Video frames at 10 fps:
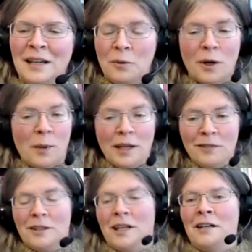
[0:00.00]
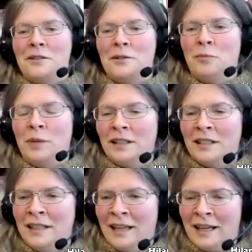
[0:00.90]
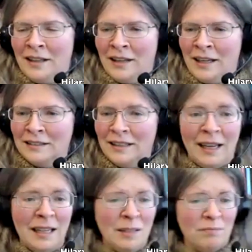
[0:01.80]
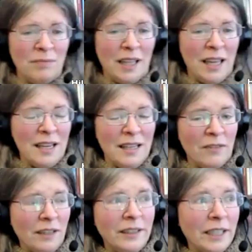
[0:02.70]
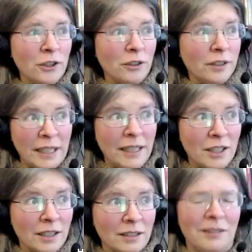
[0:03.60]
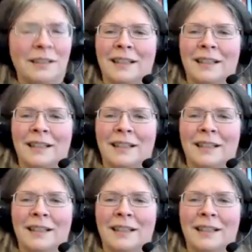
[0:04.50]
what a wonderful castle you've built in the air there. Any any foundations, any chance of